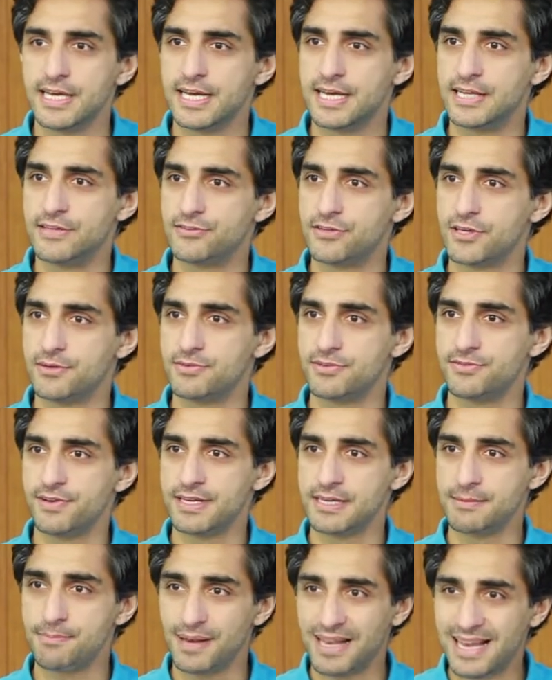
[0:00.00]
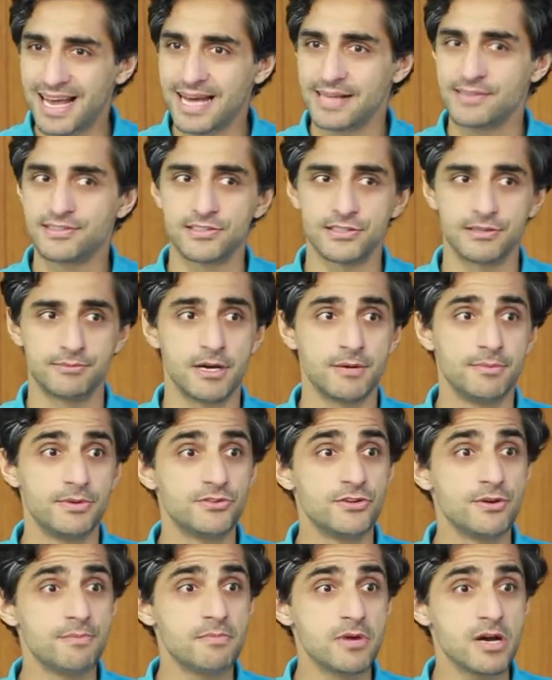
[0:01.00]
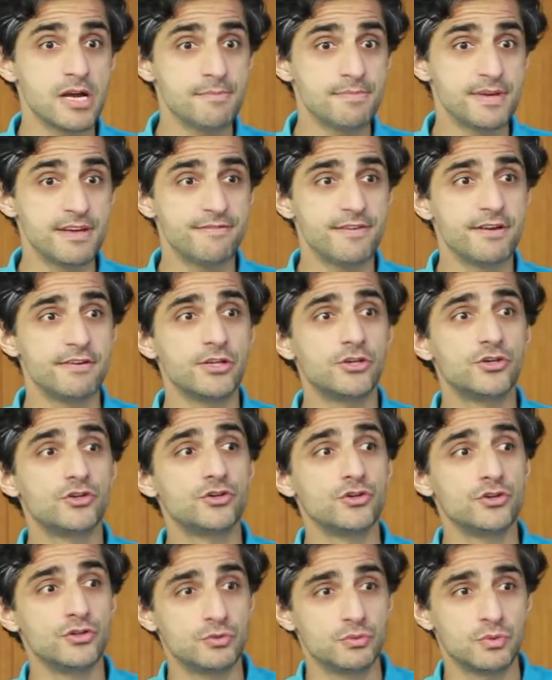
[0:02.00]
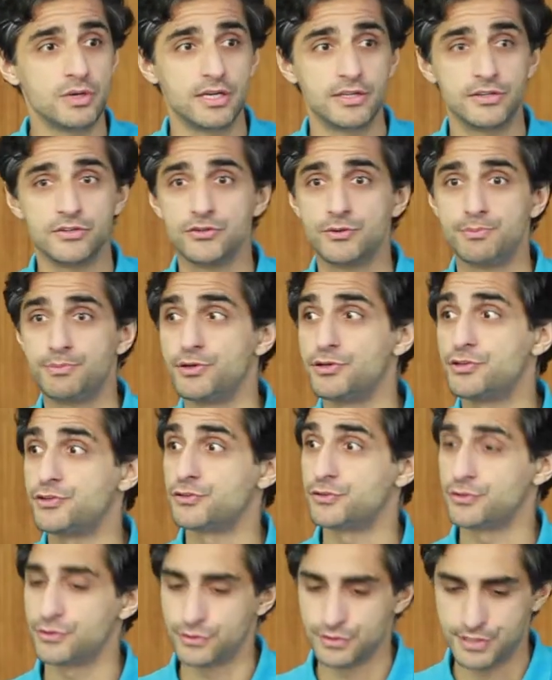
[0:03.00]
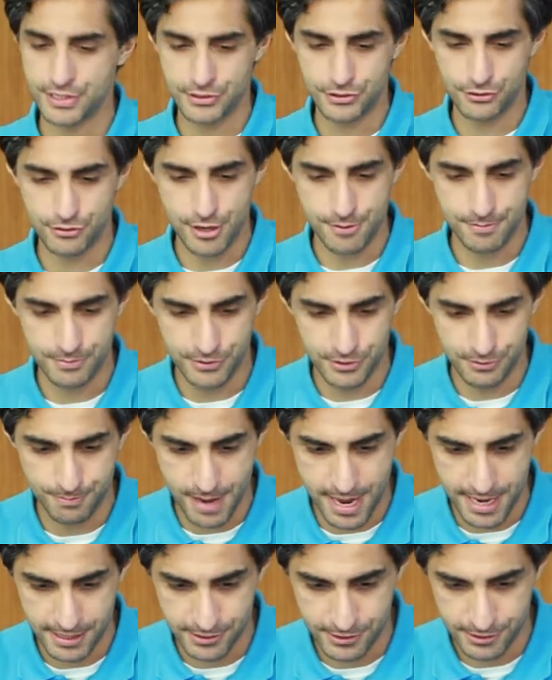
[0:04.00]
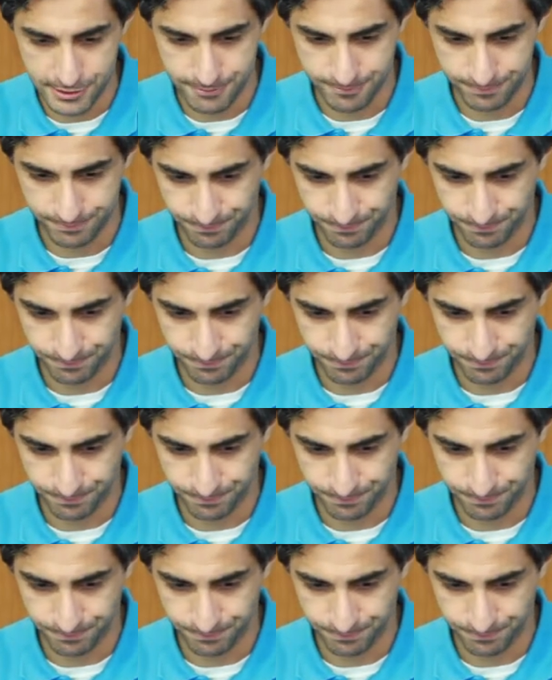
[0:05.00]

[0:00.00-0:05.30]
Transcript: in terms of any plans at the moment so it might be a very good one to push through the interopen space.